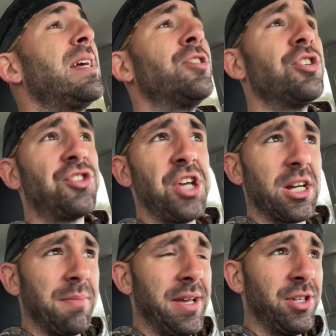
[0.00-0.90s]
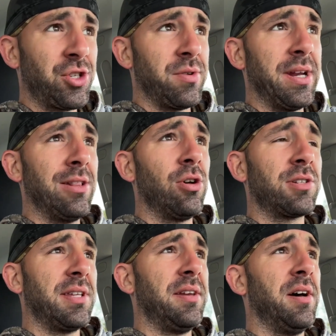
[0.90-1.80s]
just checked my history and I
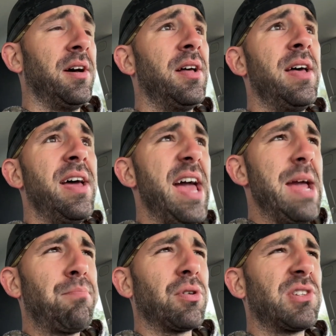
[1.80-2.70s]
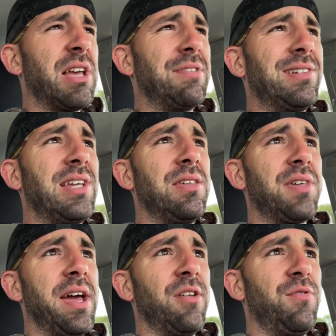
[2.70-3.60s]
looked at uh, April 17th.
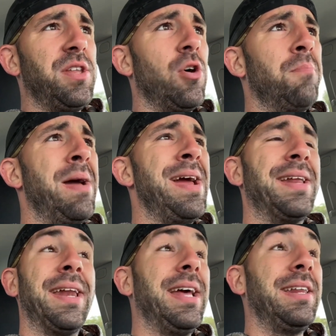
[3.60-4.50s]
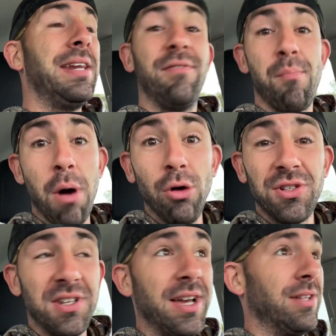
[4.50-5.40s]
I had a video made and I didn't even
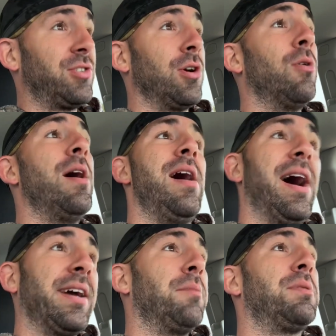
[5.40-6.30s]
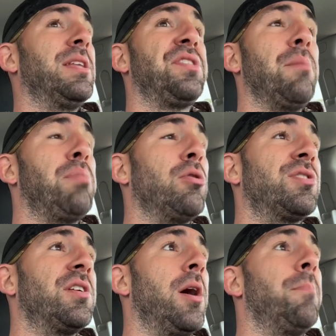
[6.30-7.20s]
post it yet, so I got to get that
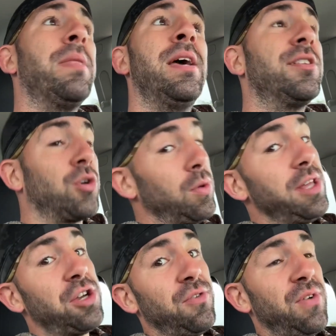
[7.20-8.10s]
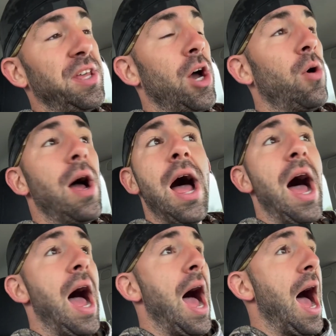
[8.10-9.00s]
posted up. It's a really good video.
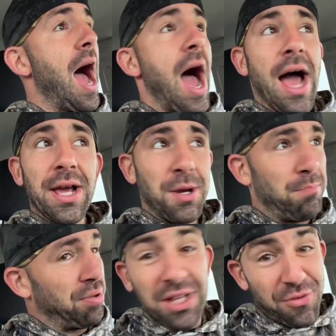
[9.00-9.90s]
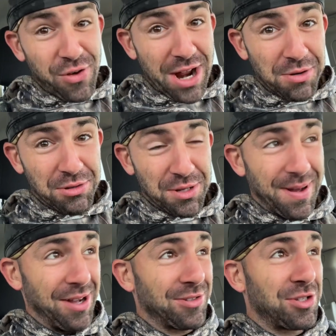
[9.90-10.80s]
Completely forgot what it was
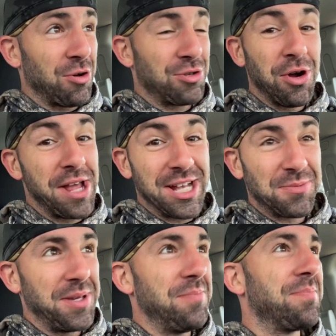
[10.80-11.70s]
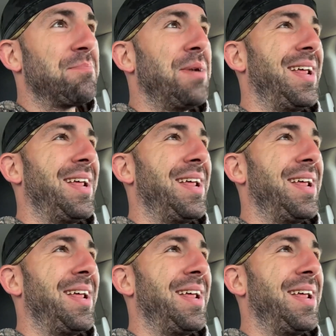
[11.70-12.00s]
about, so don't ask me. But